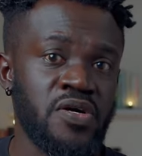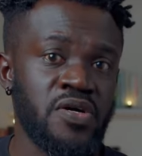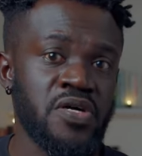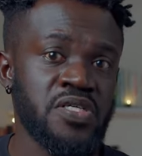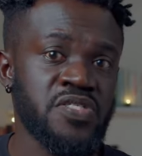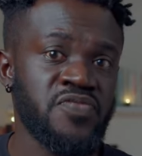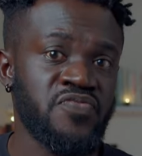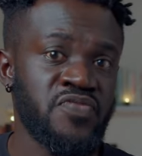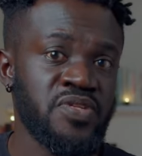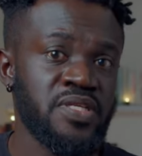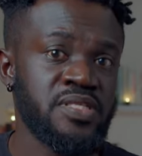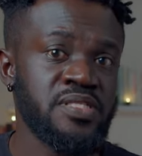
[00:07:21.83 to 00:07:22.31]

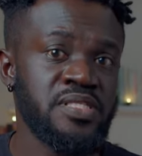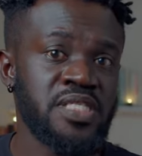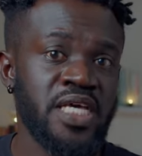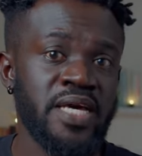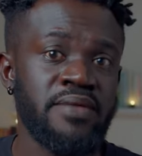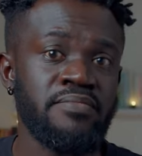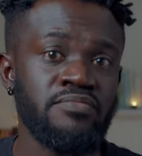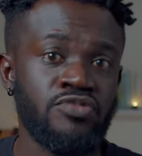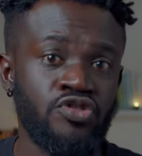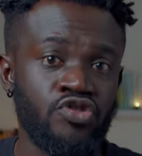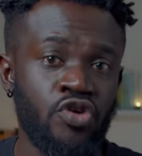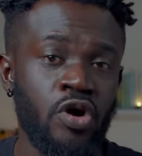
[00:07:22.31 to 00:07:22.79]
else for the
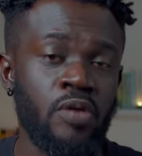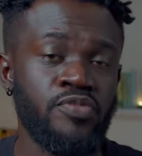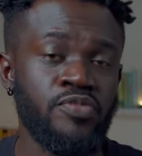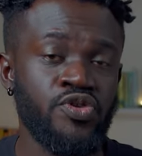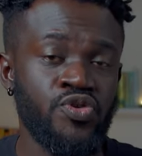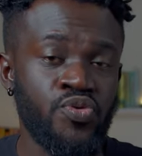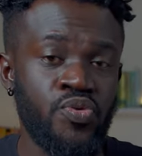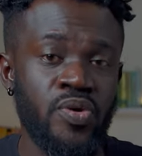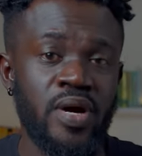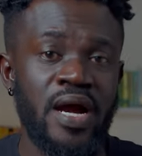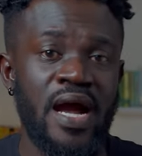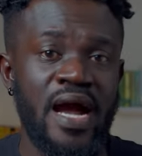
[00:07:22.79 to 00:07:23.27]
same job
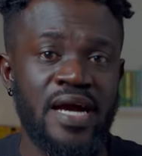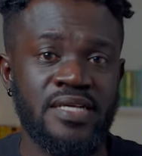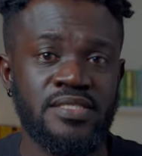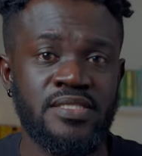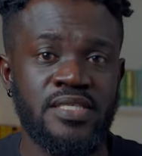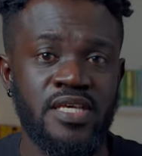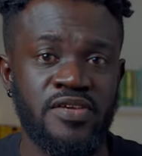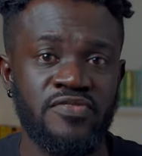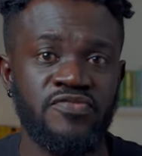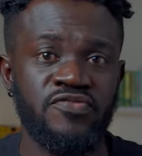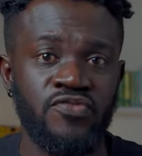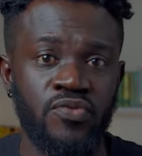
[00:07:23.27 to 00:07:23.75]
you were
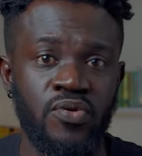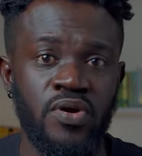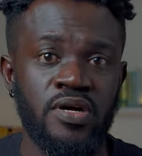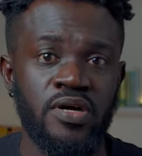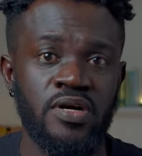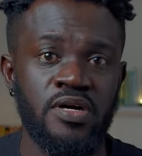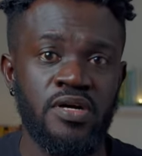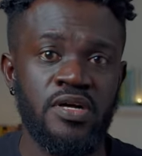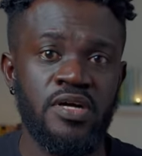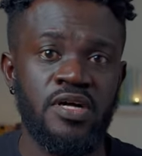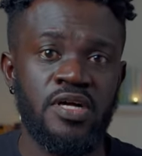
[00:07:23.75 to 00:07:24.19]
asking for.